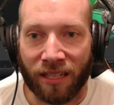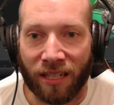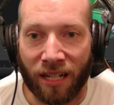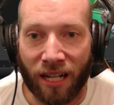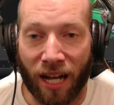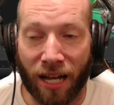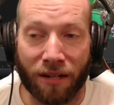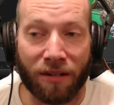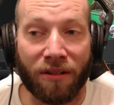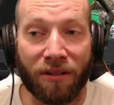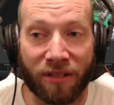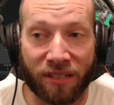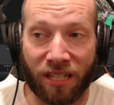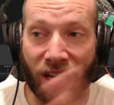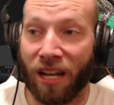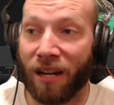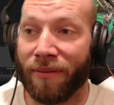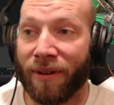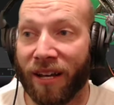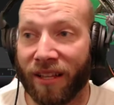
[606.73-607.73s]
don't know a
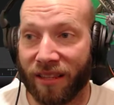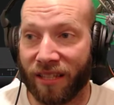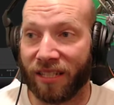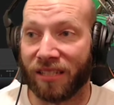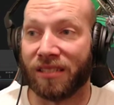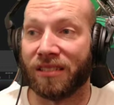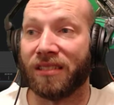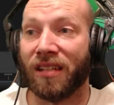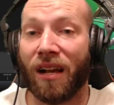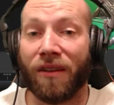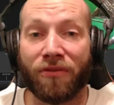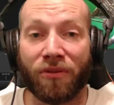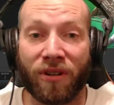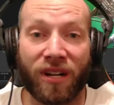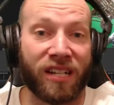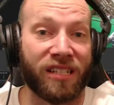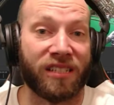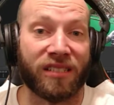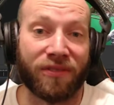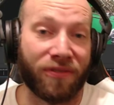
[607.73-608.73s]
ton about this software,
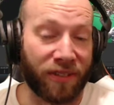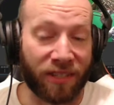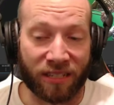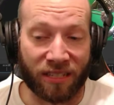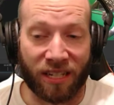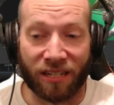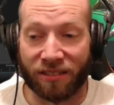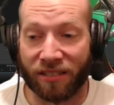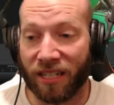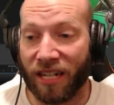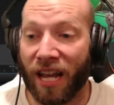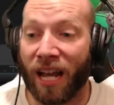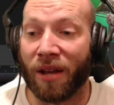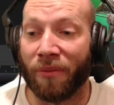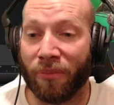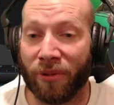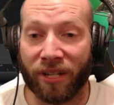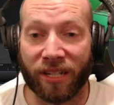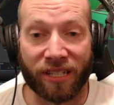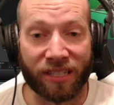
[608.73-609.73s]
I just figured it out today,
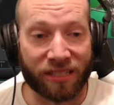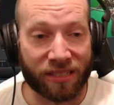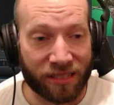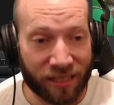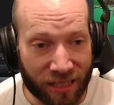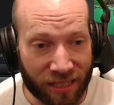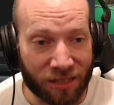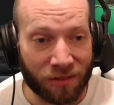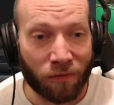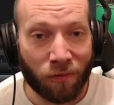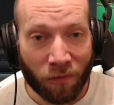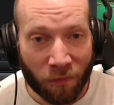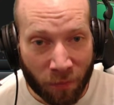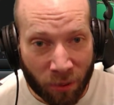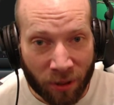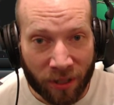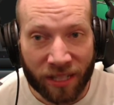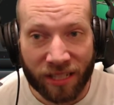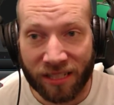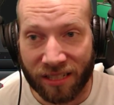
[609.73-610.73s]
but it's
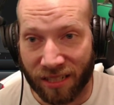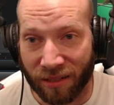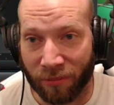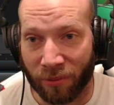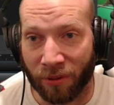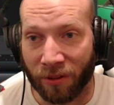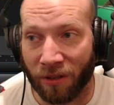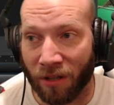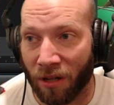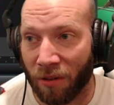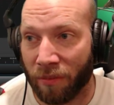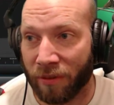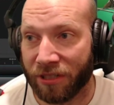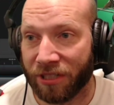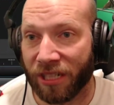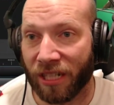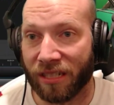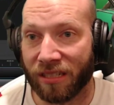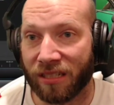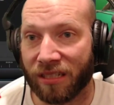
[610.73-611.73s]
pretty simple.
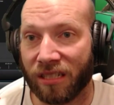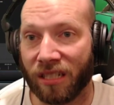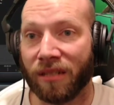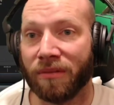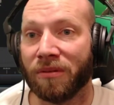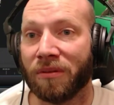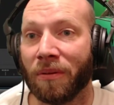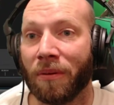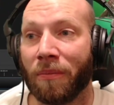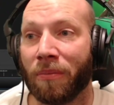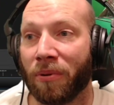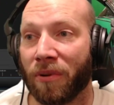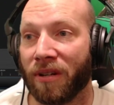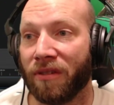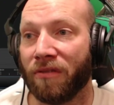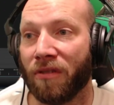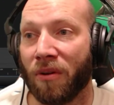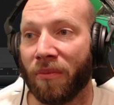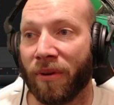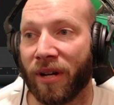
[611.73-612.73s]
OpenShot seems to be pretty
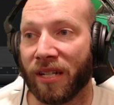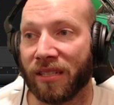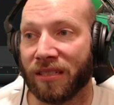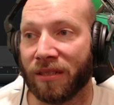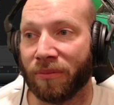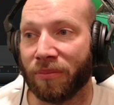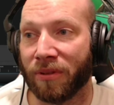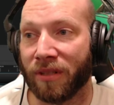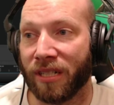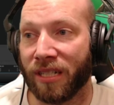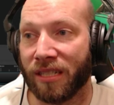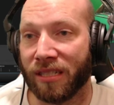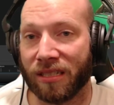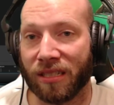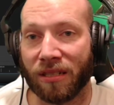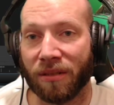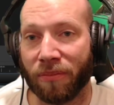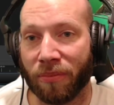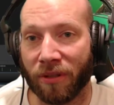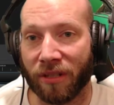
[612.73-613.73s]
robust and pretty easy
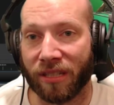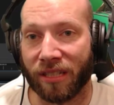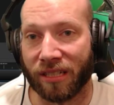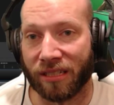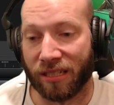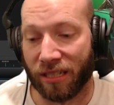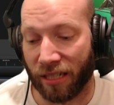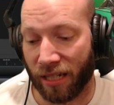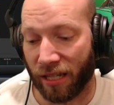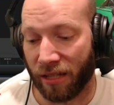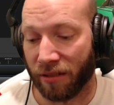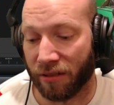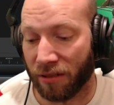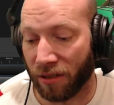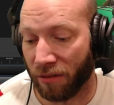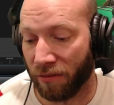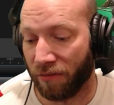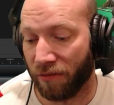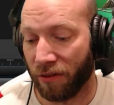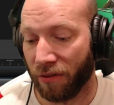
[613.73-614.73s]
to put things together.
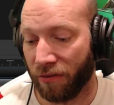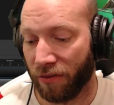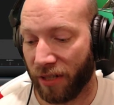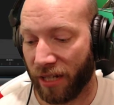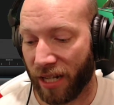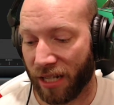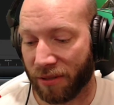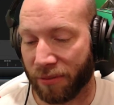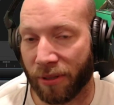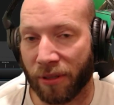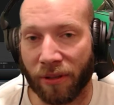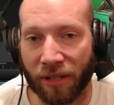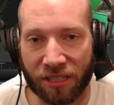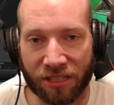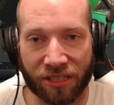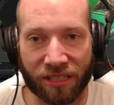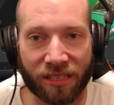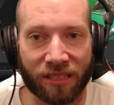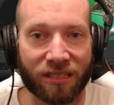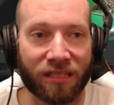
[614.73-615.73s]
So feel free to ask me
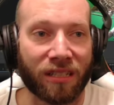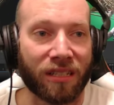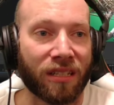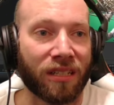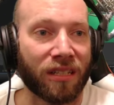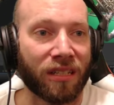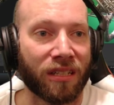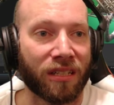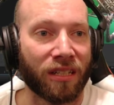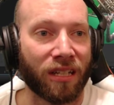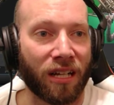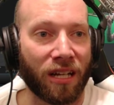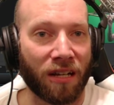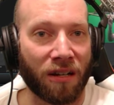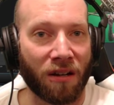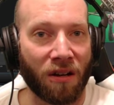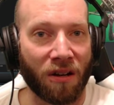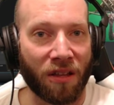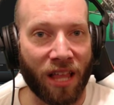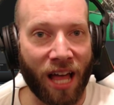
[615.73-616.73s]
questions and
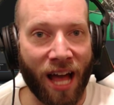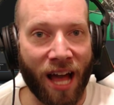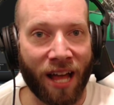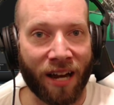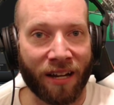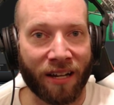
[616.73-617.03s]
all that.